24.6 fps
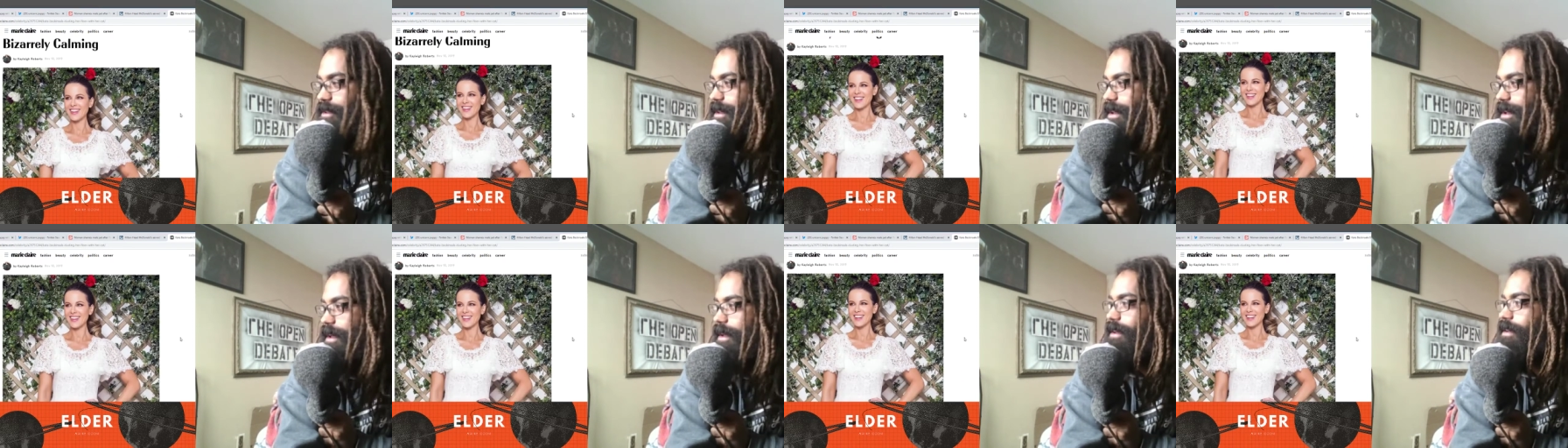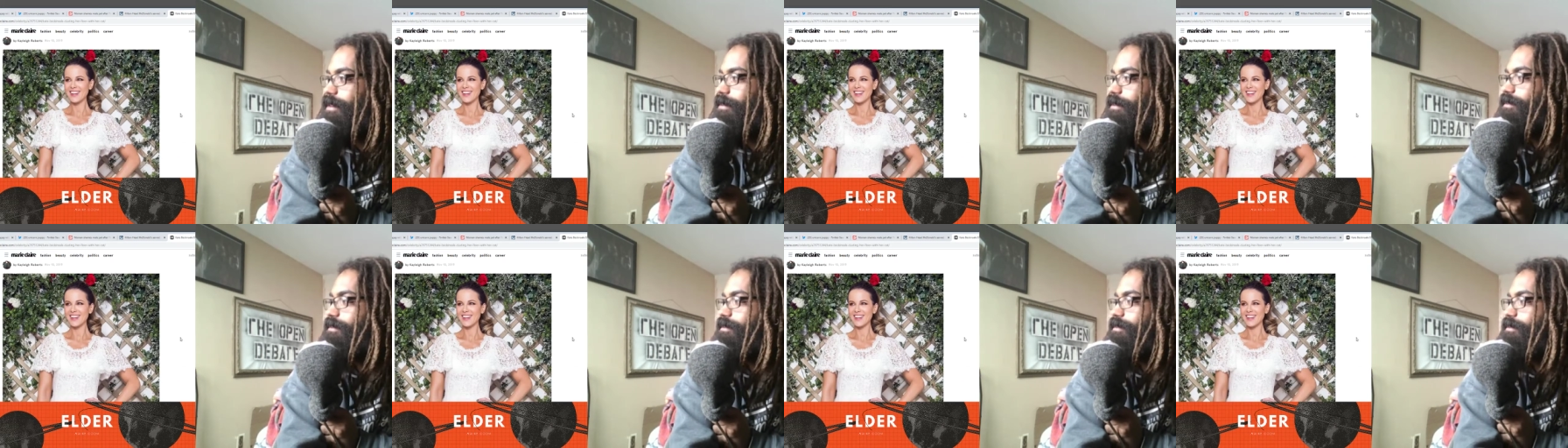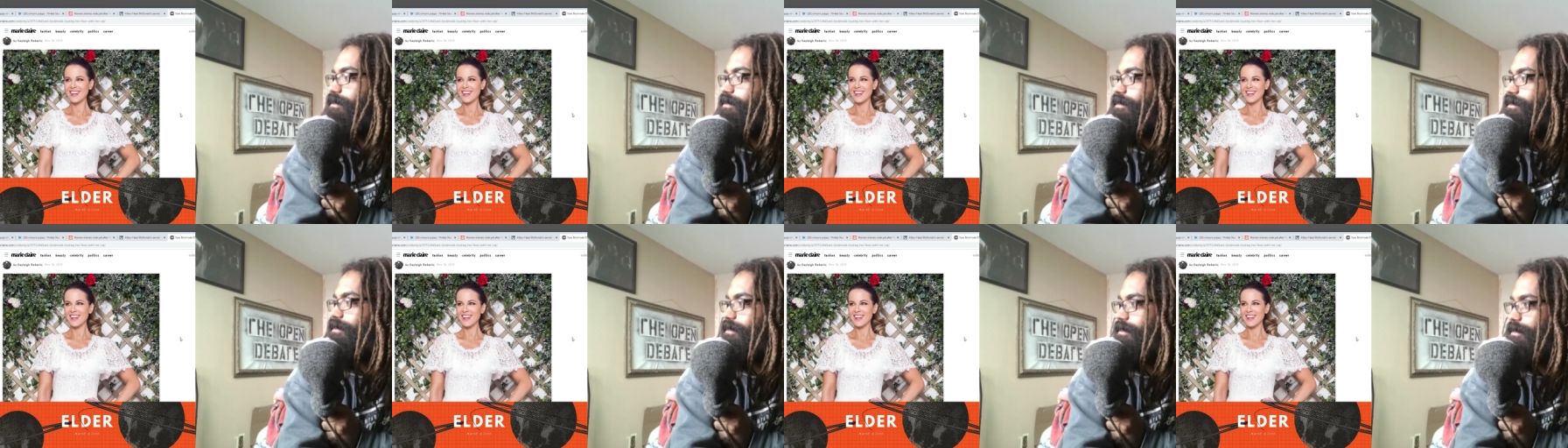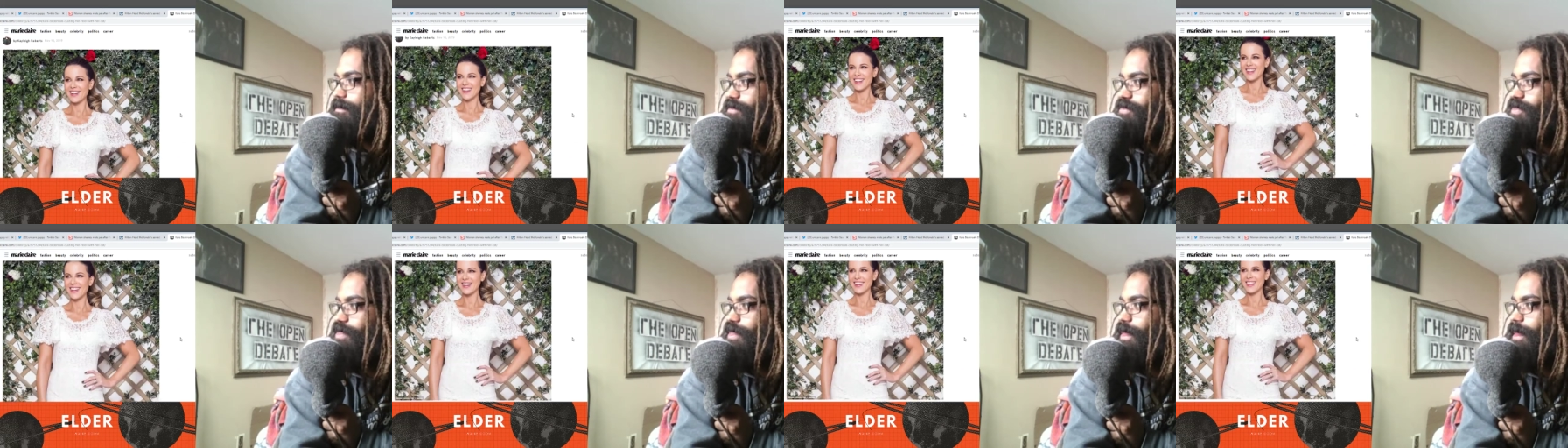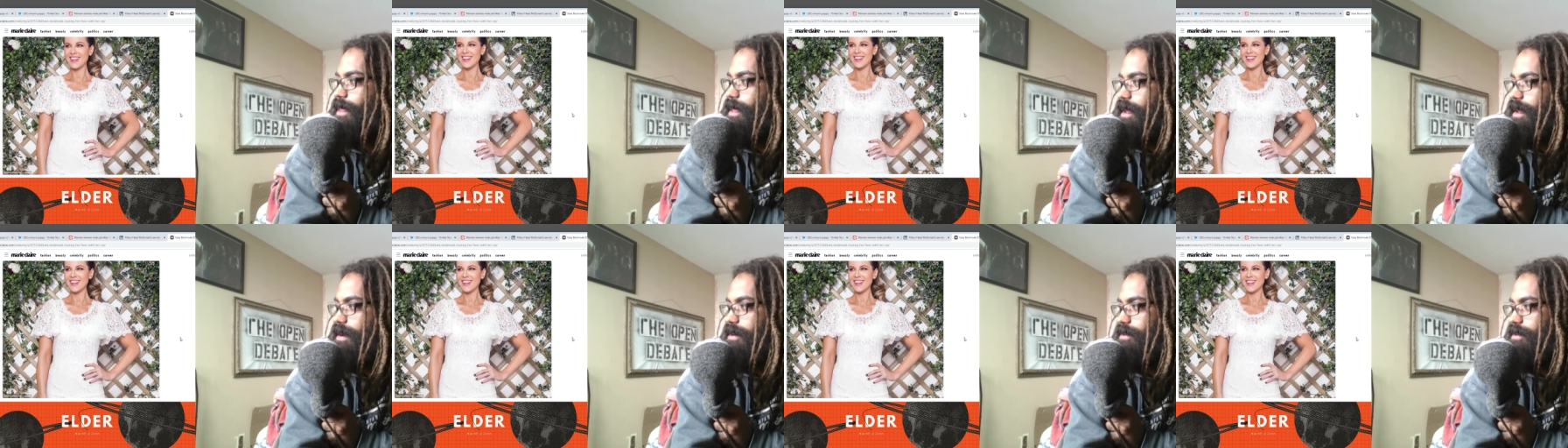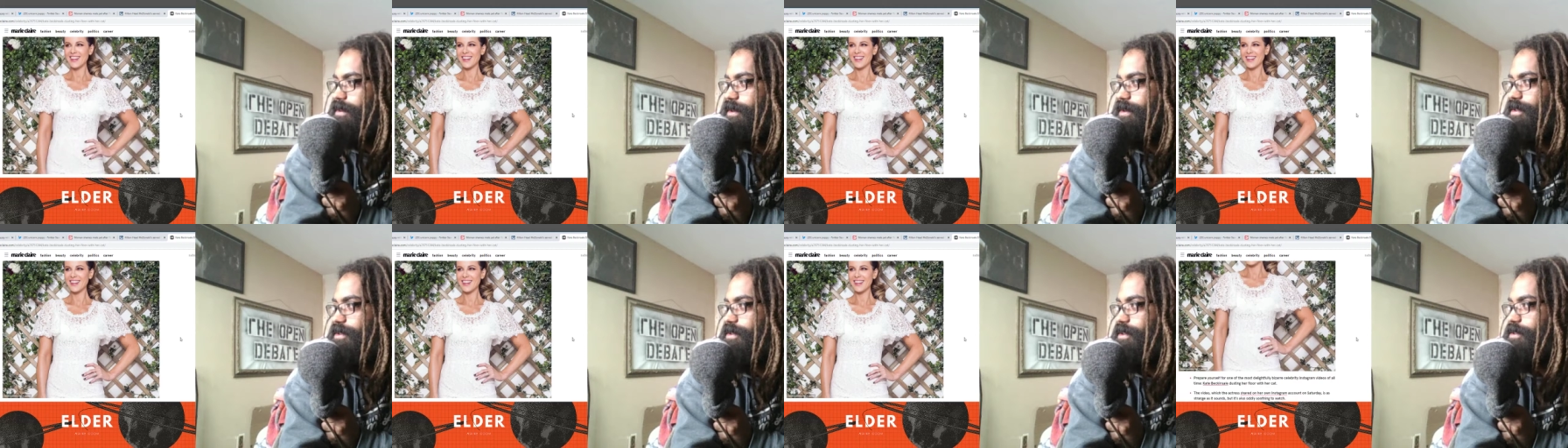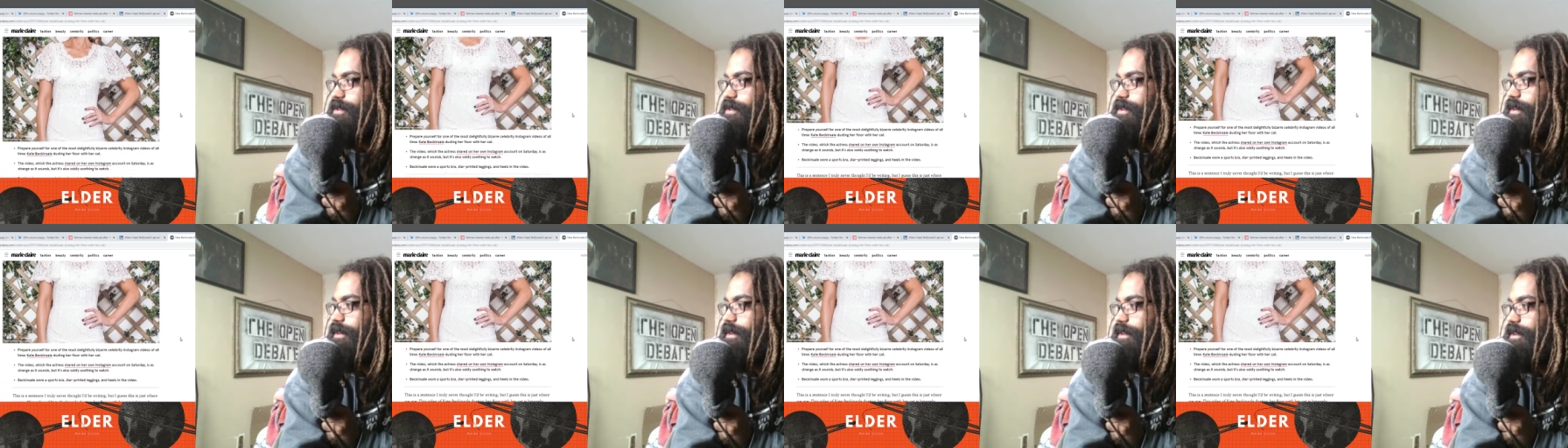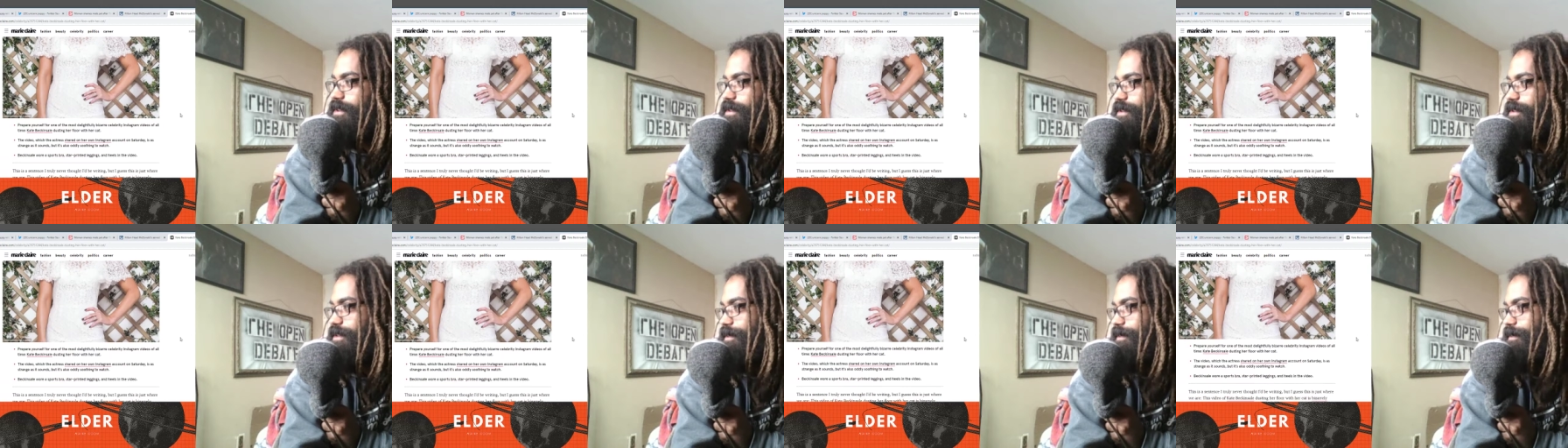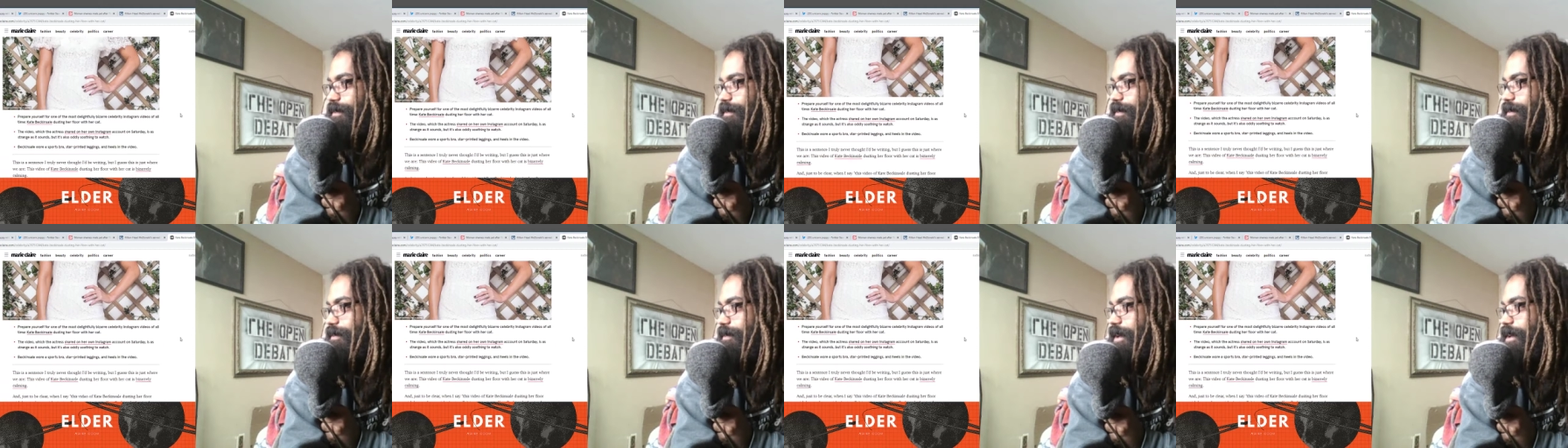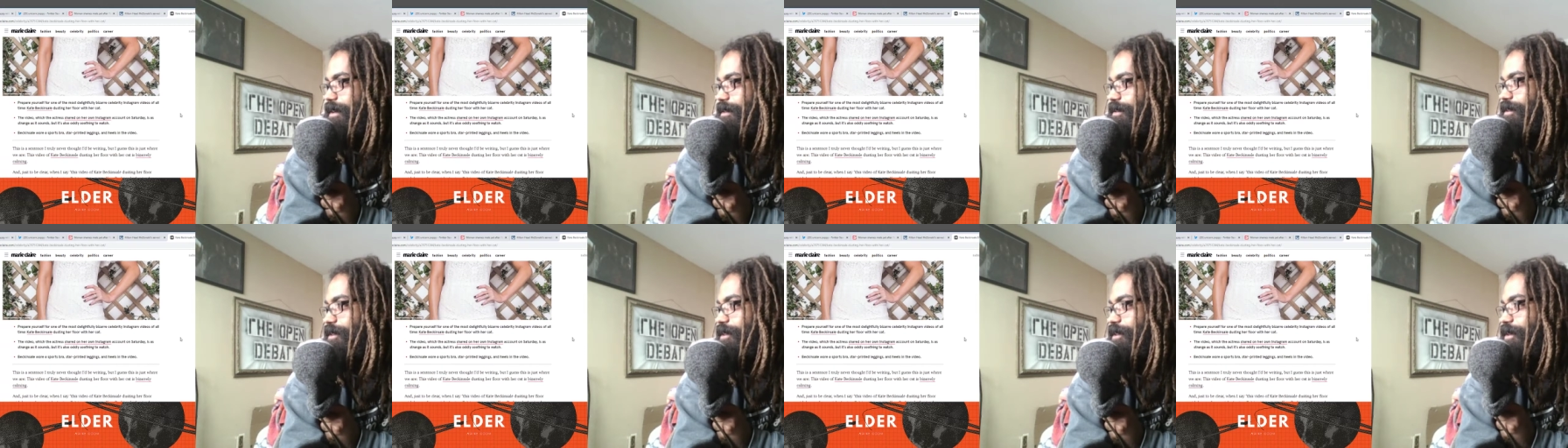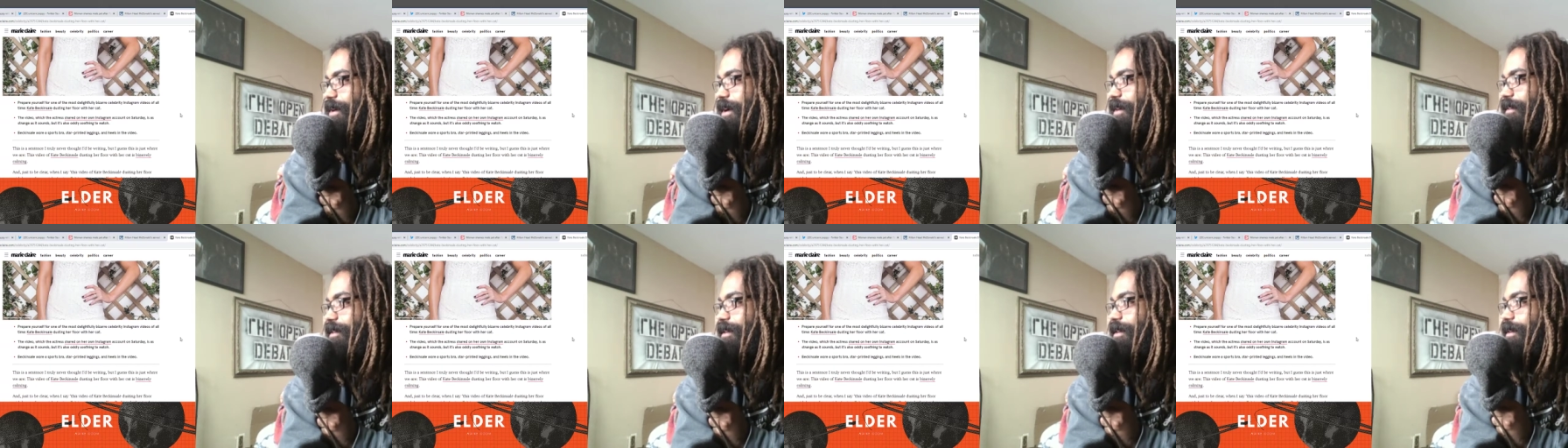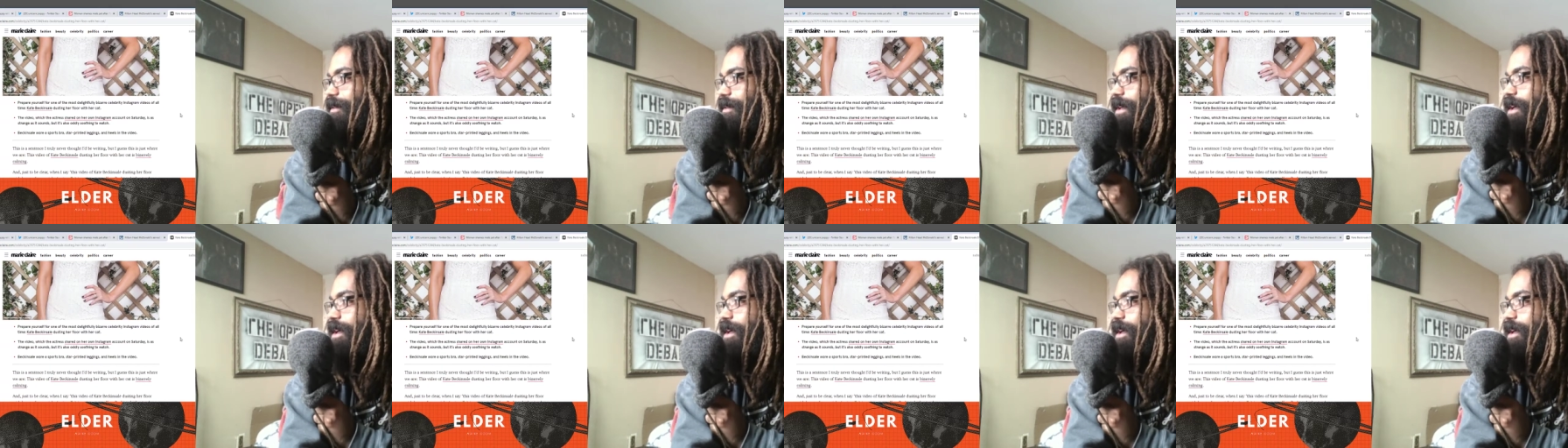I don't know who this girl is, but whoever.